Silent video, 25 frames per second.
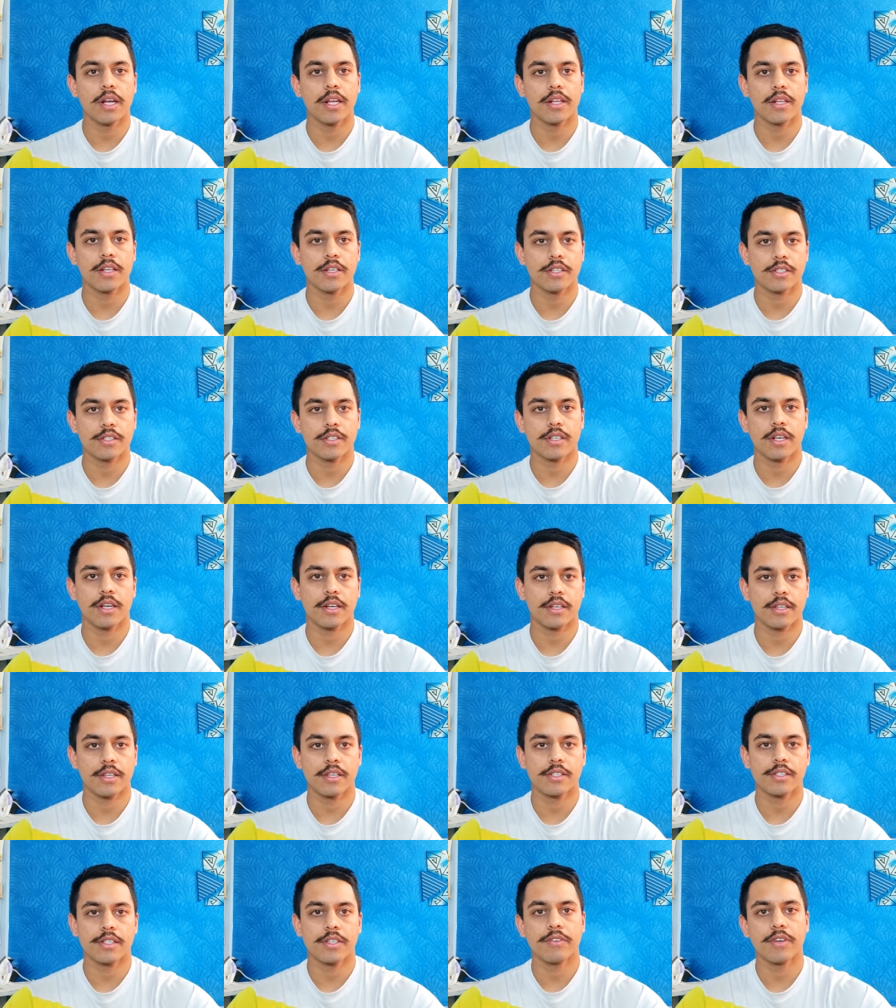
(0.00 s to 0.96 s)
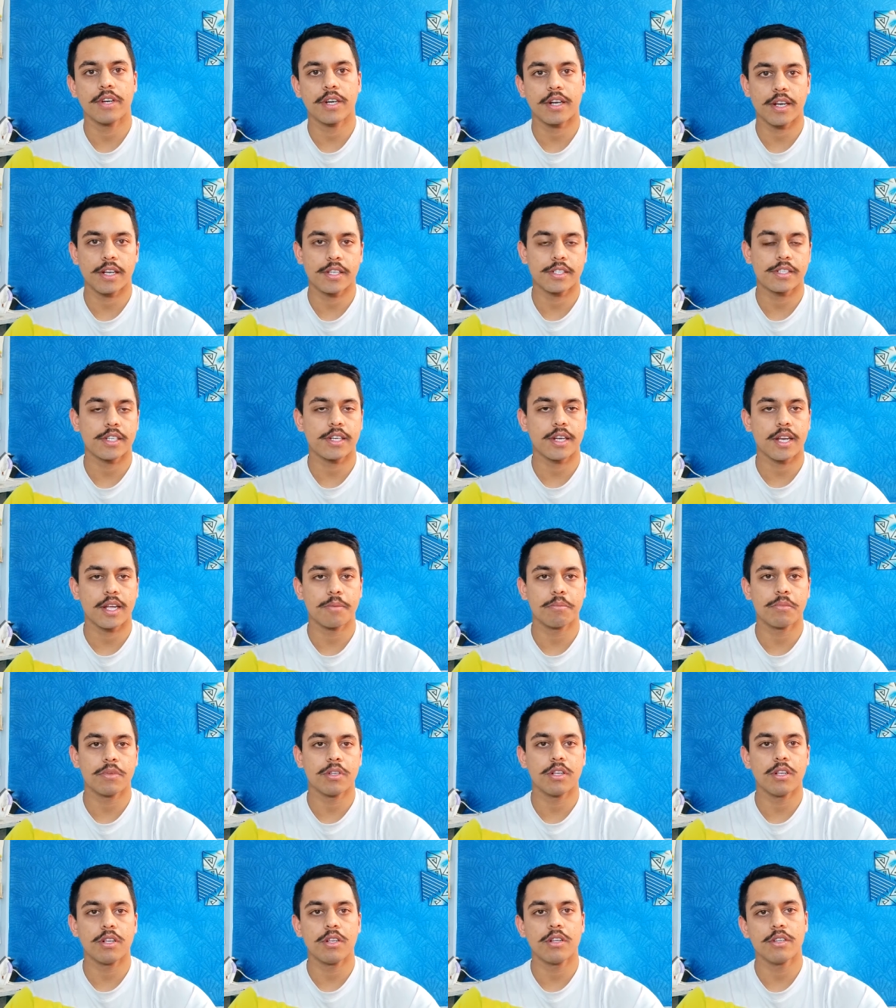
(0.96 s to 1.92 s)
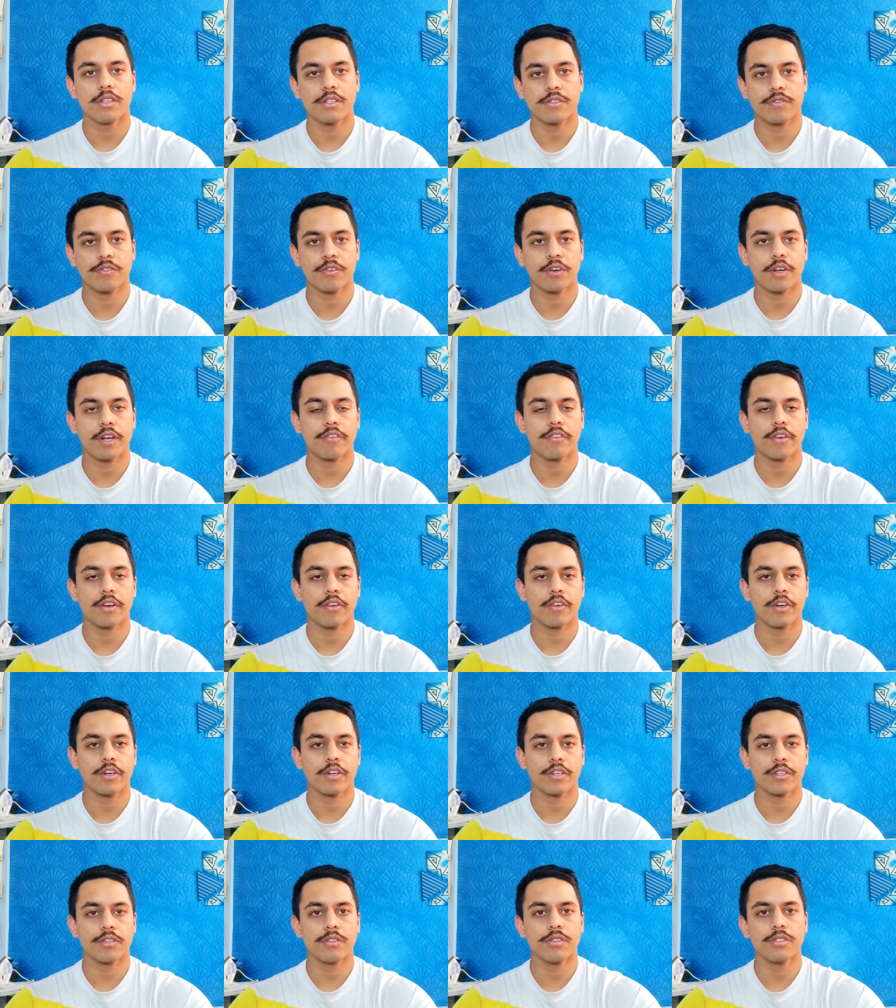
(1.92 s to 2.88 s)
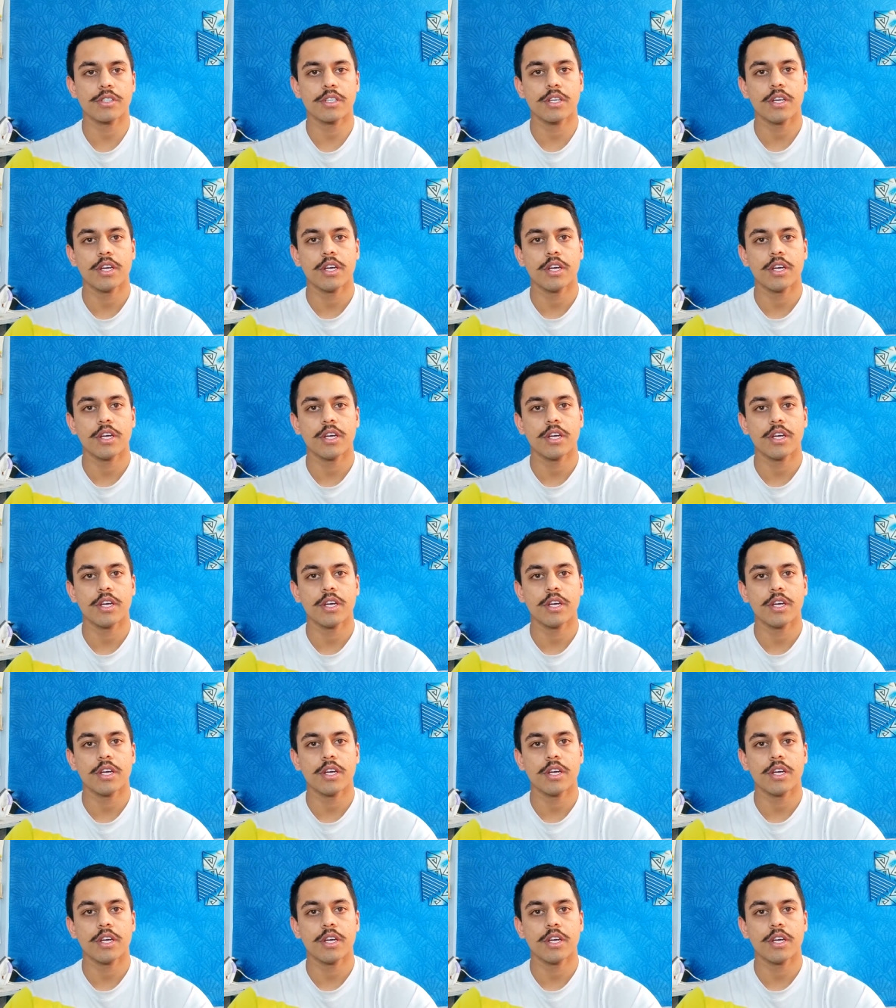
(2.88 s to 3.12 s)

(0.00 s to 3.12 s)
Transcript: and there's even a dressing table for everyone to use.